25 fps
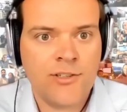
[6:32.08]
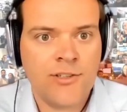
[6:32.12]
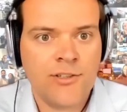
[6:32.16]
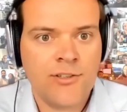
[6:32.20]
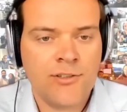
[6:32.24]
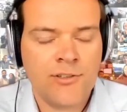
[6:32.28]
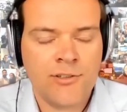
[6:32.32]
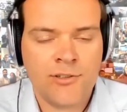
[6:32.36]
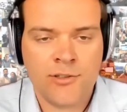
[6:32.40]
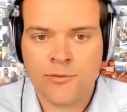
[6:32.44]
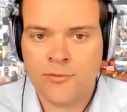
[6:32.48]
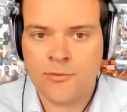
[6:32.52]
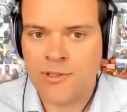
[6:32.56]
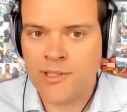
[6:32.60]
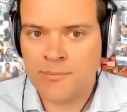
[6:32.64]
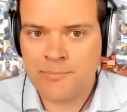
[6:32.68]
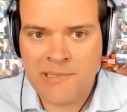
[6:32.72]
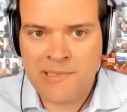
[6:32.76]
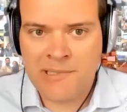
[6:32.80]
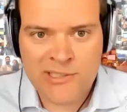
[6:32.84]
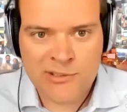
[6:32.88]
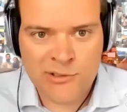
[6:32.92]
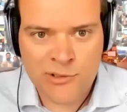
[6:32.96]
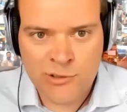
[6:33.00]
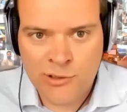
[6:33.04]
You don't want to
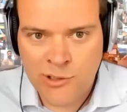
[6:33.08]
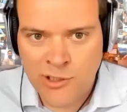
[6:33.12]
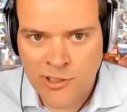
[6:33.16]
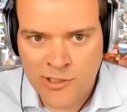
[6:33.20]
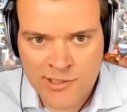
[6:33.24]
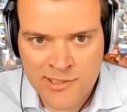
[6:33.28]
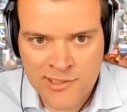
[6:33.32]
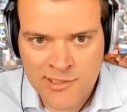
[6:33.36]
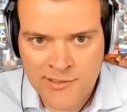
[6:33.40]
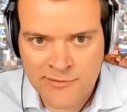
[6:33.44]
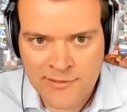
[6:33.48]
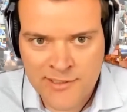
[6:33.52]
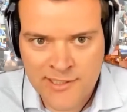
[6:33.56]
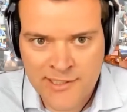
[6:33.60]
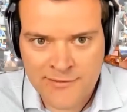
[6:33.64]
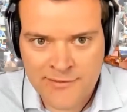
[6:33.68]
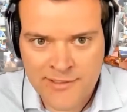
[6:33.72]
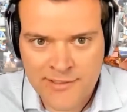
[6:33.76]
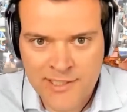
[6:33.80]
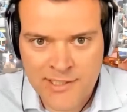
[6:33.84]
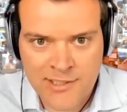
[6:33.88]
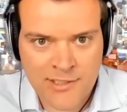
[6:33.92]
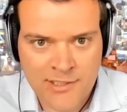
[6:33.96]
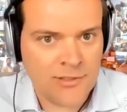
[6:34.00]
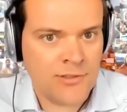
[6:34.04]
pay to cost of
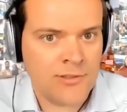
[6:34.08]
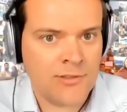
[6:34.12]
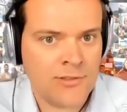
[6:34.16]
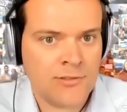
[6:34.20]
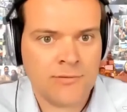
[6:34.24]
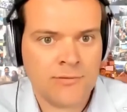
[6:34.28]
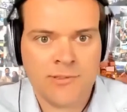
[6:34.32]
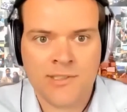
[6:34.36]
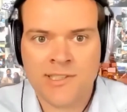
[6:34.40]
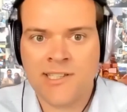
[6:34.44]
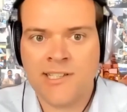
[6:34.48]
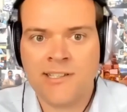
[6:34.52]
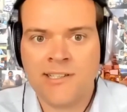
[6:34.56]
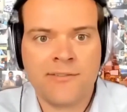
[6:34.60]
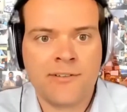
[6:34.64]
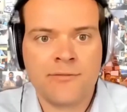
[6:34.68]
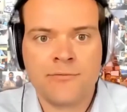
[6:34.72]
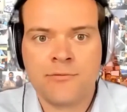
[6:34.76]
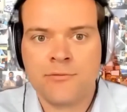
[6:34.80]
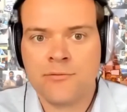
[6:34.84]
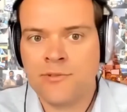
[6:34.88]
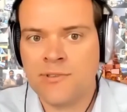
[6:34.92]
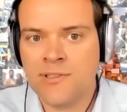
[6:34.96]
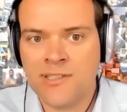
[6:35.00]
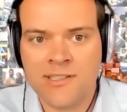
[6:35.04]
living. You don't want to give
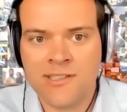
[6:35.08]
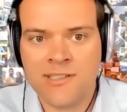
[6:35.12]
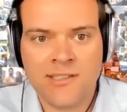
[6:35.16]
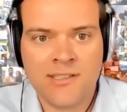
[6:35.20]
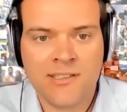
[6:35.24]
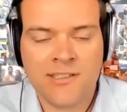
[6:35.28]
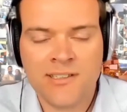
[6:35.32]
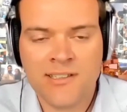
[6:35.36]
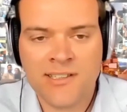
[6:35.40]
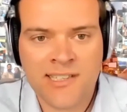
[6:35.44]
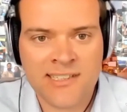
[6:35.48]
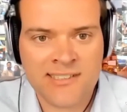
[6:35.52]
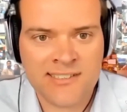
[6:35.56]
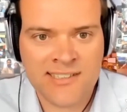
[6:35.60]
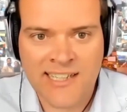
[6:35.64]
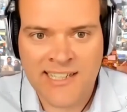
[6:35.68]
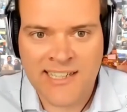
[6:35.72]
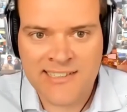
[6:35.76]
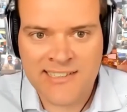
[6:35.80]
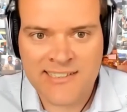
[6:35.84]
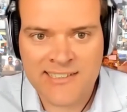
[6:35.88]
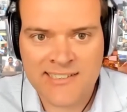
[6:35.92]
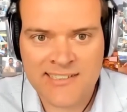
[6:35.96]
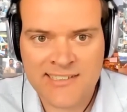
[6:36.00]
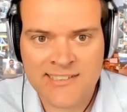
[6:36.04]
everyone
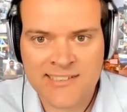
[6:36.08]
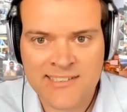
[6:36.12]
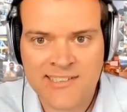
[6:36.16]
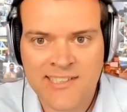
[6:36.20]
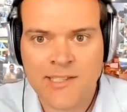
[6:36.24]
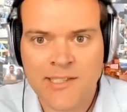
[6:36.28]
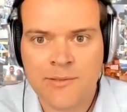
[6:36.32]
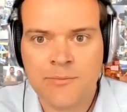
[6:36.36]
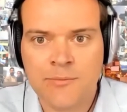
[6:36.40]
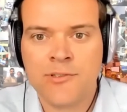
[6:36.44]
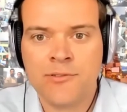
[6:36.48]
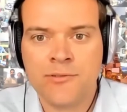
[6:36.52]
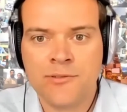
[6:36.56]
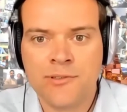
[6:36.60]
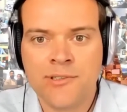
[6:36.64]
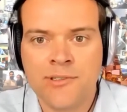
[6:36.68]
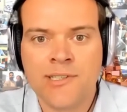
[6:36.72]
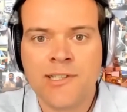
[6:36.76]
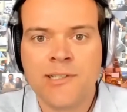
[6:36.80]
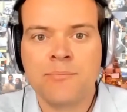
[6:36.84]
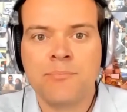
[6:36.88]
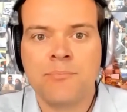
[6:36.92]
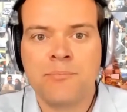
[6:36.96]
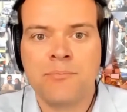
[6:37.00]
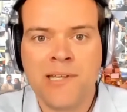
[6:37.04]
exactly the same. You want
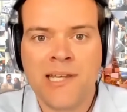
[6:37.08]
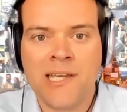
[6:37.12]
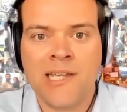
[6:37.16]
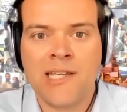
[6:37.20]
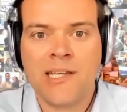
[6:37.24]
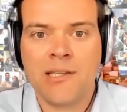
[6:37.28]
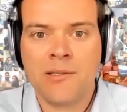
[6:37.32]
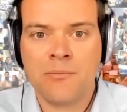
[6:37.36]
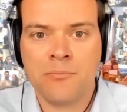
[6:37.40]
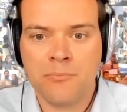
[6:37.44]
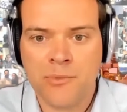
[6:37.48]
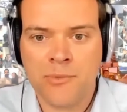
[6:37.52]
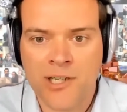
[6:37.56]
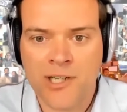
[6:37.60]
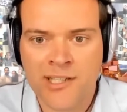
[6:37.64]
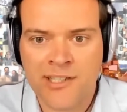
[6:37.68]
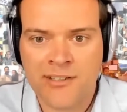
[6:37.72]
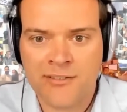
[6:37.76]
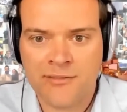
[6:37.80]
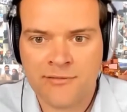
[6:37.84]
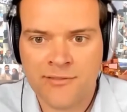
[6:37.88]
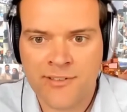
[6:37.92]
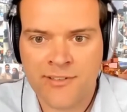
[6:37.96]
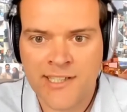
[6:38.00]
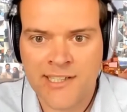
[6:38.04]
to pay market
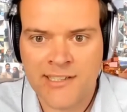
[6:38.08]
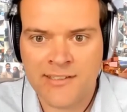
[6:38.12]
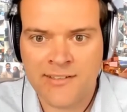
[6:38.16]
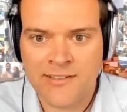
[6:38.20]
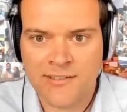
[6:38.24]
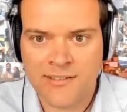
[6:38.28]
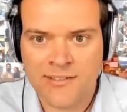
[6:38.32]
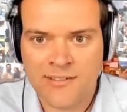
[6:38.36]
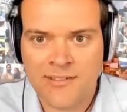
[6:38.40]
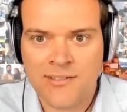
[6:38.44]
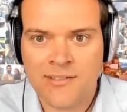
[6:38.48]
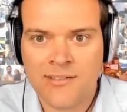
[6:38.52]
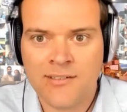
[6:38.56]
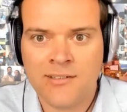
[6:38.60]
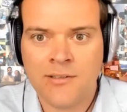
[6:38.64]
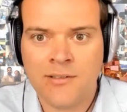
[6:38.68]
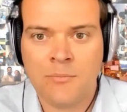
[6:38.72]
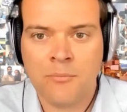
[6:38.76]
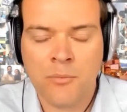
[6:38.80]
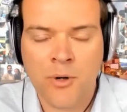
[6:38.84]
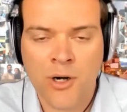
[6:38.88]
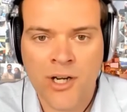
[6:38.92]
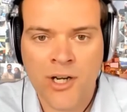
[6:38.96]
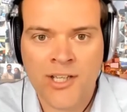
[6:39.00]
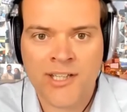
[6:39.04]
rate. The
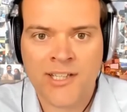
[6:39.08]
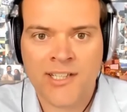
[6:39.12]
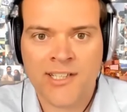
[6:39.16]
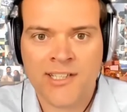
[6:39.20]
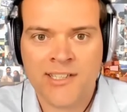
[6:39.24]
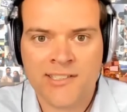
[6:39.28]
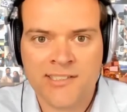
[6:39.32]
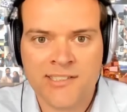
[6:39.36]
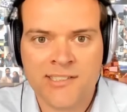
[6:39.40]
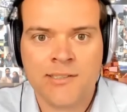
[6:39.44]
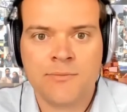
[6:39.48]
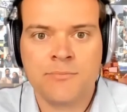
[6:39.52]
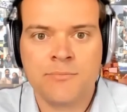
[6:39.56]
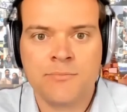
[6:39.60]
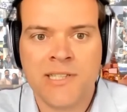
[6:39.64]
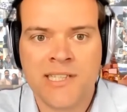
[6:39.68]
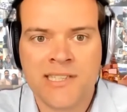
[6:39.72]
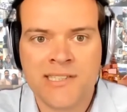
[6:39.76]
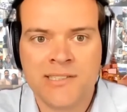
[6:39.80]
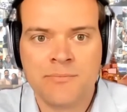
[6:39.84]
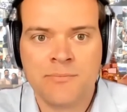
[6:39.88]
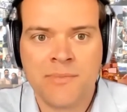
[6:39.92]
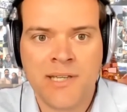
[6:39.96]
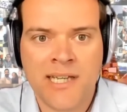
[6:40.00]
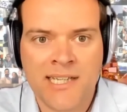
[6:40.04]
market is the
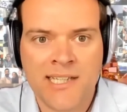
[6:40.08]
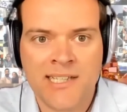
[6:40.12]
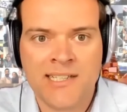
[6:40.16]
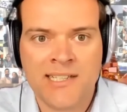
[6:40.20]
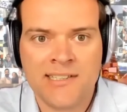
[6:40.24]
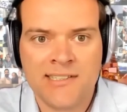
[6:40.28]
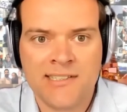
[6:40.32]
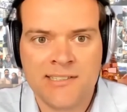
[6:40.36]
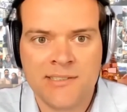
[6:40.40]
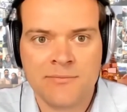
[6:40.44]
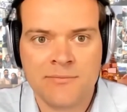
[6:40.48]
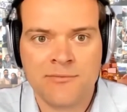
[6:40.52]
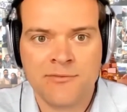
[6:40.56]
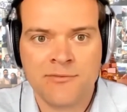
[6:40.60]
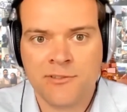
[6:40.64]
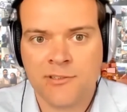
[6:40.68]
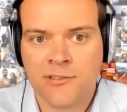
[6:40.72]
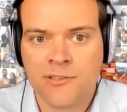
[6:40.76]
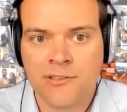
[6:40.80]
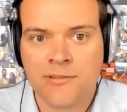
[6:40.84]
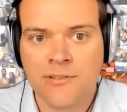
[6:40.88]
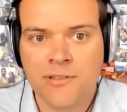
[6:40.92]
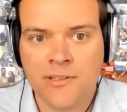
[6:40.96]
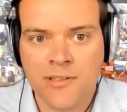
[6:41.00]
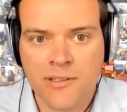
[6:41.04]
best mechanism
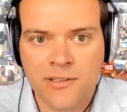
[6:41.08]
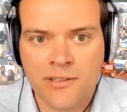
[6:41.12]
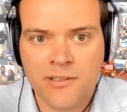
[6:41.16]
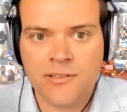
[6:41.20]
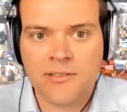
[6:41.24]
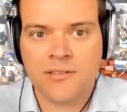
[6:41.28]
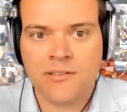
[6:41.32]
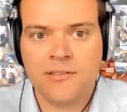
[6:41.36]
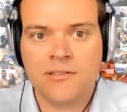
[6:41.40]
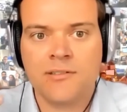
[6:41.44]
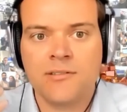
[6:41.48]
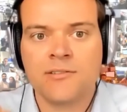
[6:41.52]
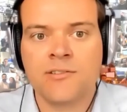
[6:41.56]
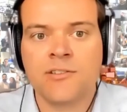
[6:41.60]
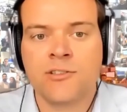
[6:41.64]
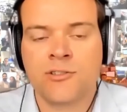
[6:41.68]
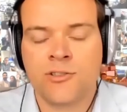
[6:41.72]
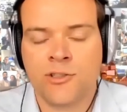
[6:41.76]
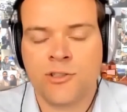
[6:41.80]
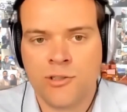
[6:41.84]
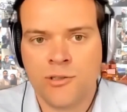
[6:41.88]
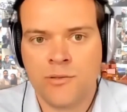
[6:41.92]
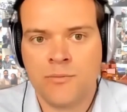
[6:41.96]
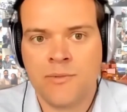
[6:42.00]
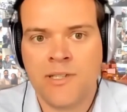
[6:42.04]
for
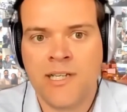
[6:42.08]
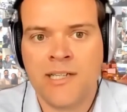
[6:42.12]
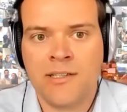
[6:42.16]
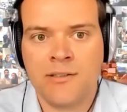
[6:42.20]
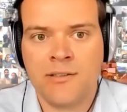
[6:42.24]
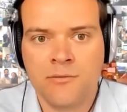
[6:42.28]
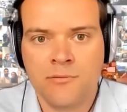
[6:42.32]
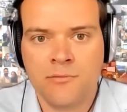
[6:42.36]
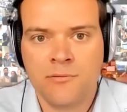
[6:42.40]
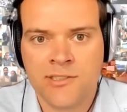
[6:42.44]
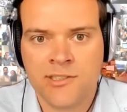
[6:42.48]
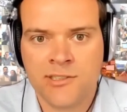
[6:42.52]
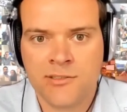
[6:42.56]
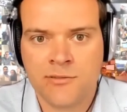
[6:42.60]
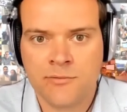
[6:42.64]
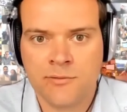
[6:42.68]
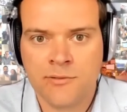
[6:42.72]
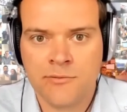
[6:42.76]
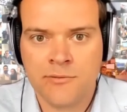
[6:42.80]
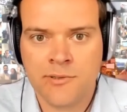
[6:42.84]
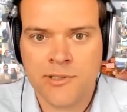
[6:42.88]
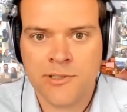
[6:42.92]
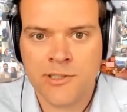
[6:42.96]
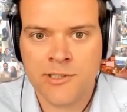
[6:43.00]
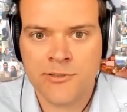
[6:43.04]
determining what
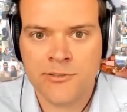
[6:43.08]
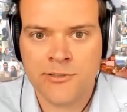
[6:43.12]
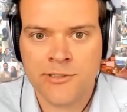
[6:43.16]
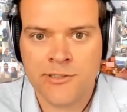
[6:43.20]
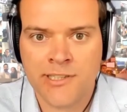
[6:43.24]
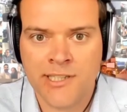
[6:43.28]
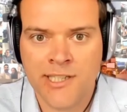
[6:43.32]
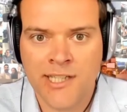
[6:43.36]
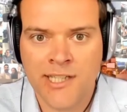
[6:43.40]
someone will earn.